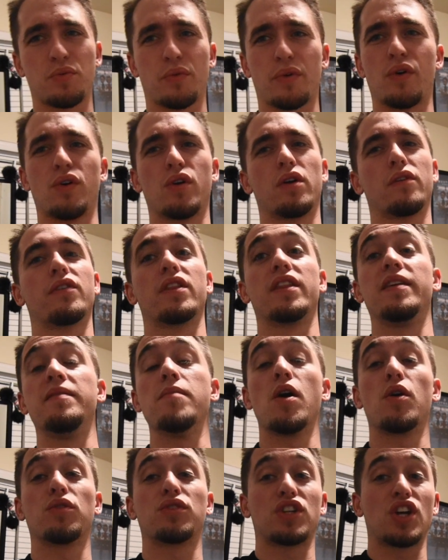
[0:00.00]
We're going over the
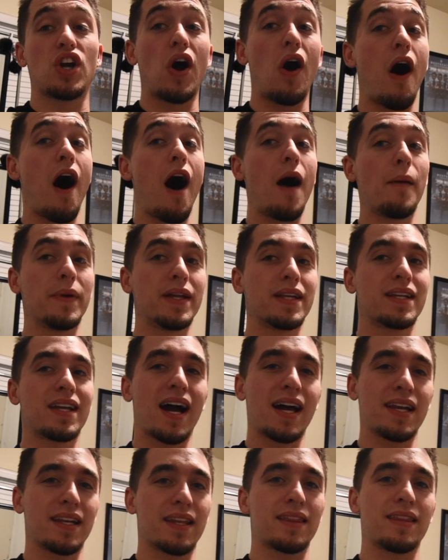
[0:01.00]
most common
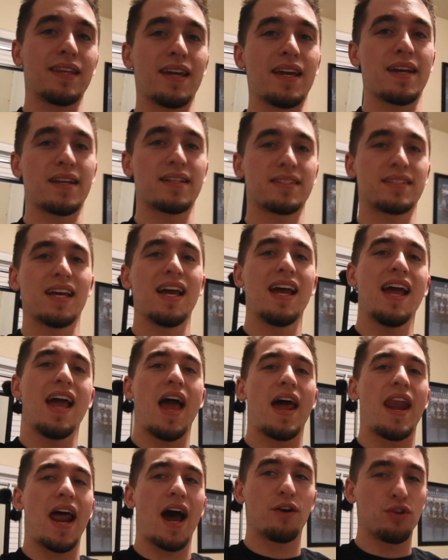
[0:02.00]
kind of things
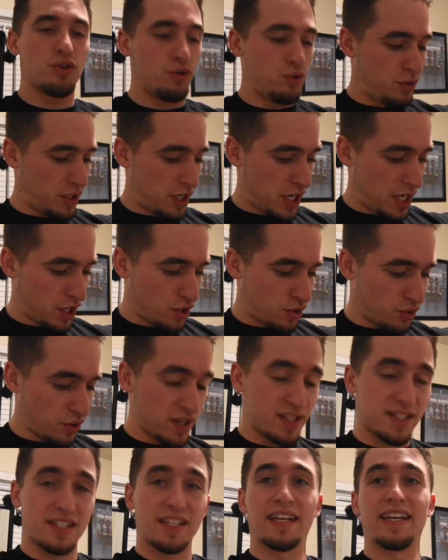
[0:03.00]
and how to
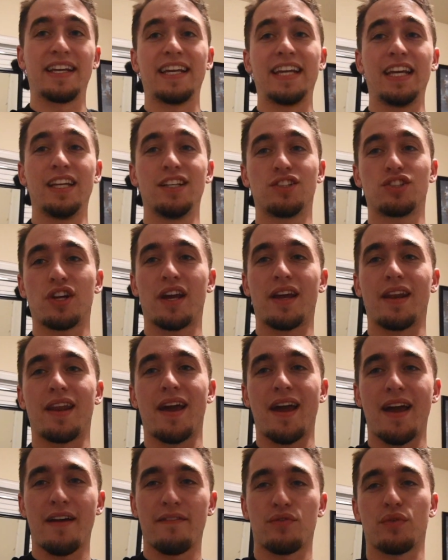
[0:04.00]
increase it each and
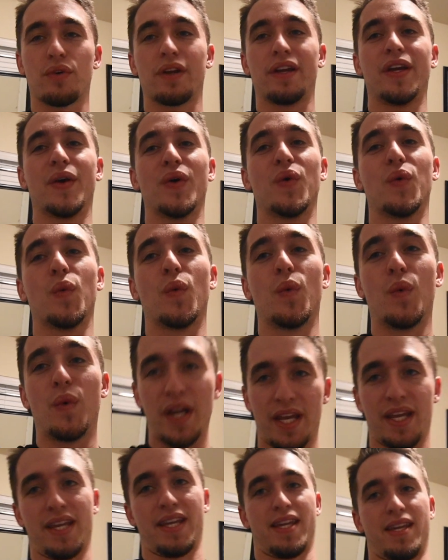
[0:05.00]
every
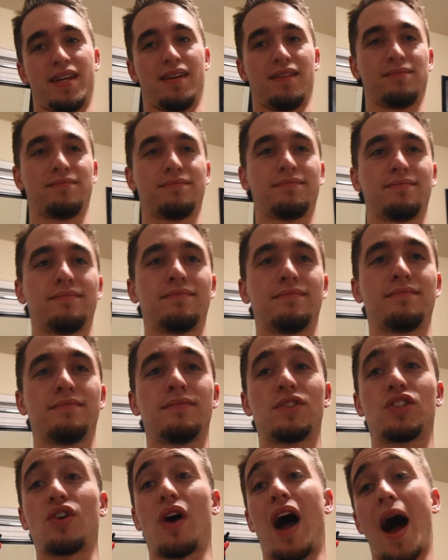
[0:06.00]
week.
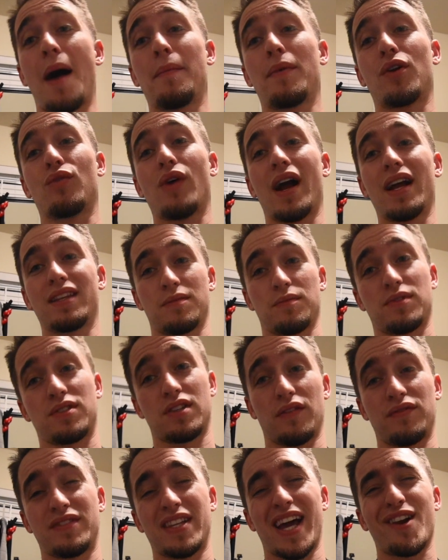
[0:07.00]
So I'm going to write some
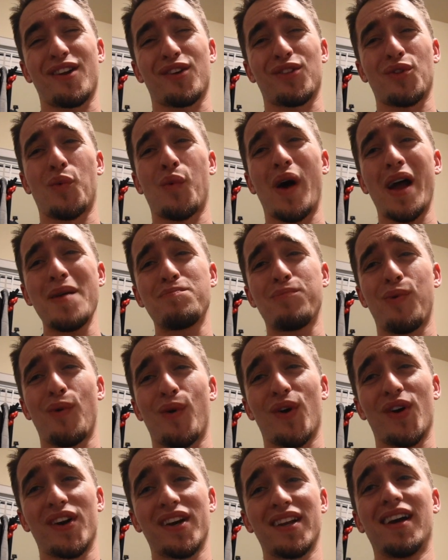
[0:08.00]
stuff down on the
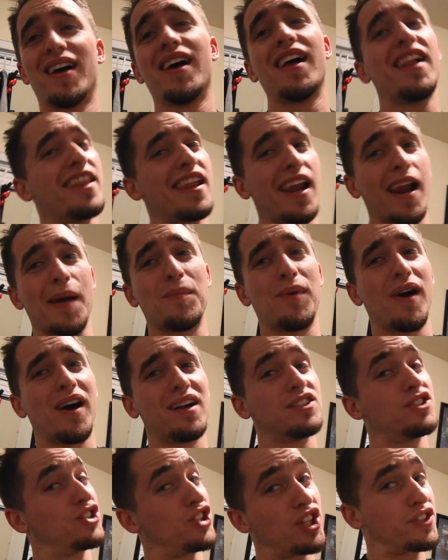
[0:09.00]
whiteboard that I
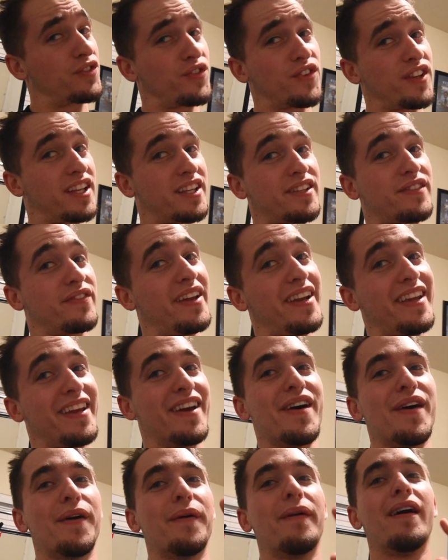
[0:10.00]
bought just for this
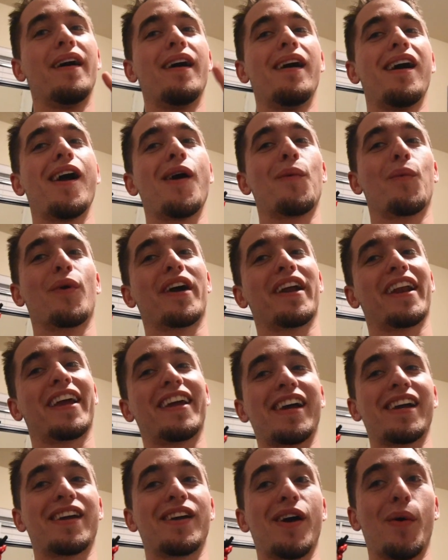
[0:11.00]
video, and we're going to
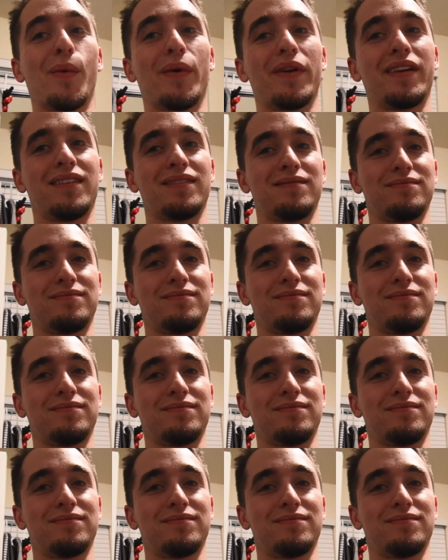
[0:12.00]
get going.